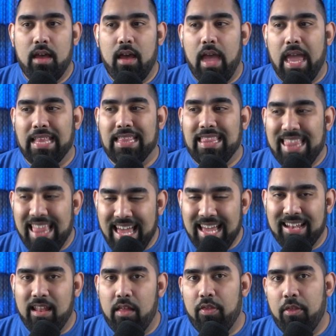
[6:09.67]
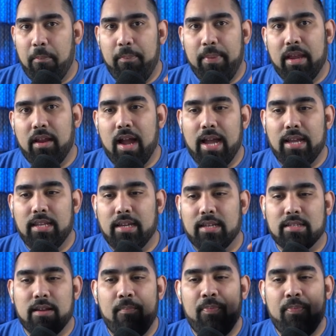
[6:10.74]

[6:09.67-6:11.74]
And then the bigger idea is